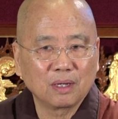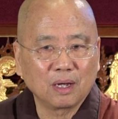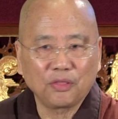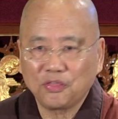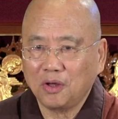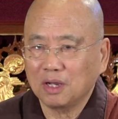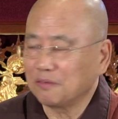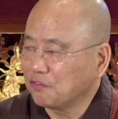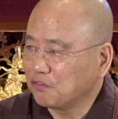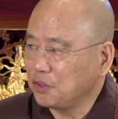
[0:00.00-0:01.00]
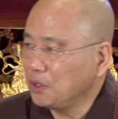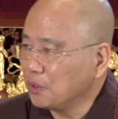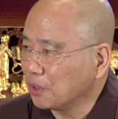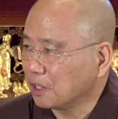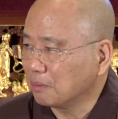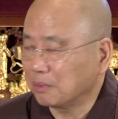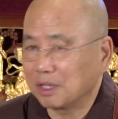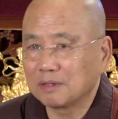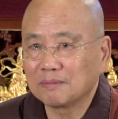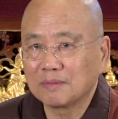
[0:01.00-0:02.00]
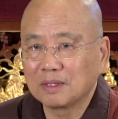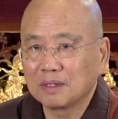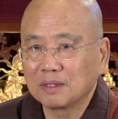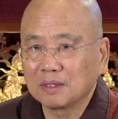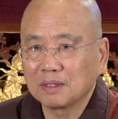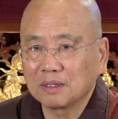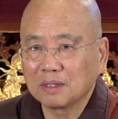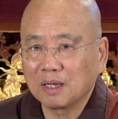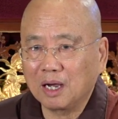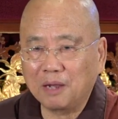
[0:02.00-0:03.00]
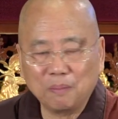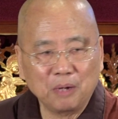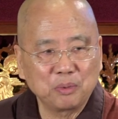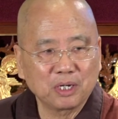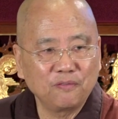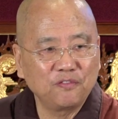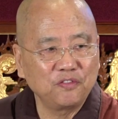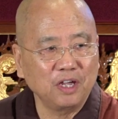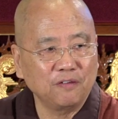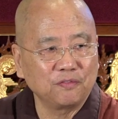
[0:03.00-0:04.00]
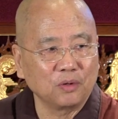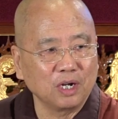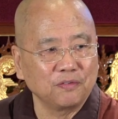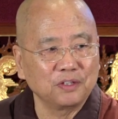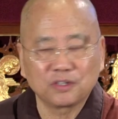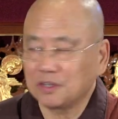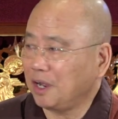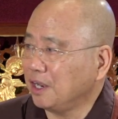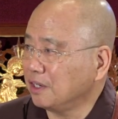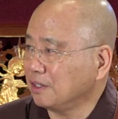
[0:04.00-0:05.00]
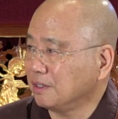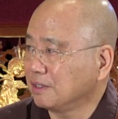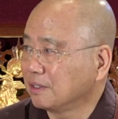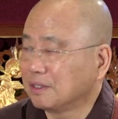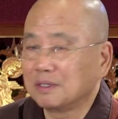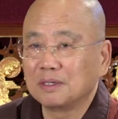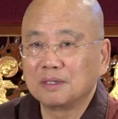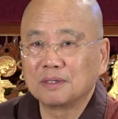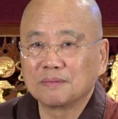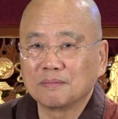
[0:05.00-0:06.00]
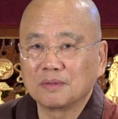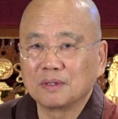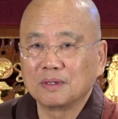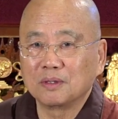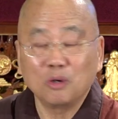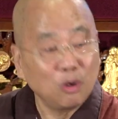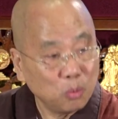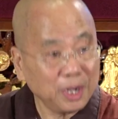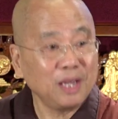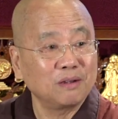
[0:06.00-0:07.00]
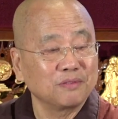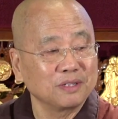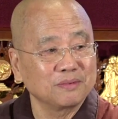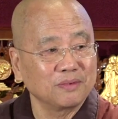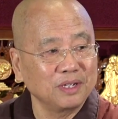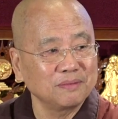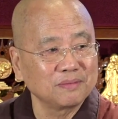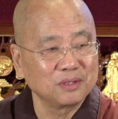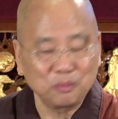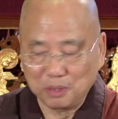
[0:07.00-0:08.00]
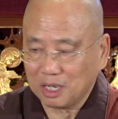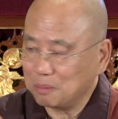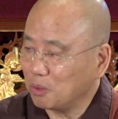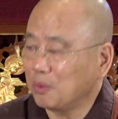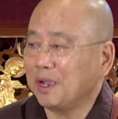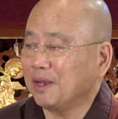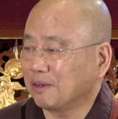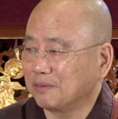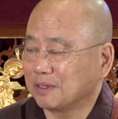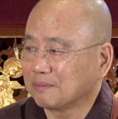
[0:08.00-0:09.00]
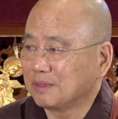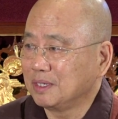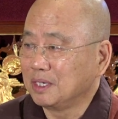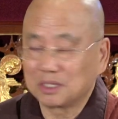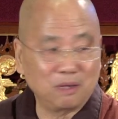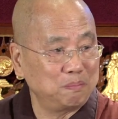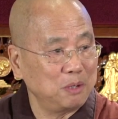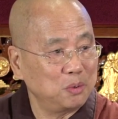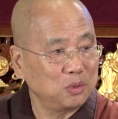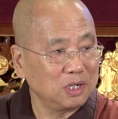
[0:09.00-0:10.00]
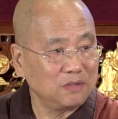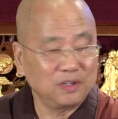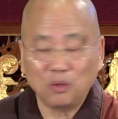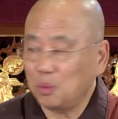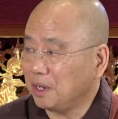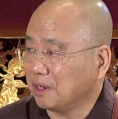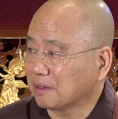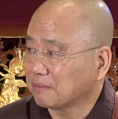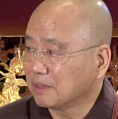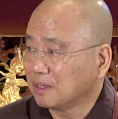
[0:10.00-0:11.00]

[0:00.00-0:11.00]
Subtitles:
A thought of fear in me. I become fearful. I have anxiety. You are aware of it, right? You become aware of it. Some people are not even aware.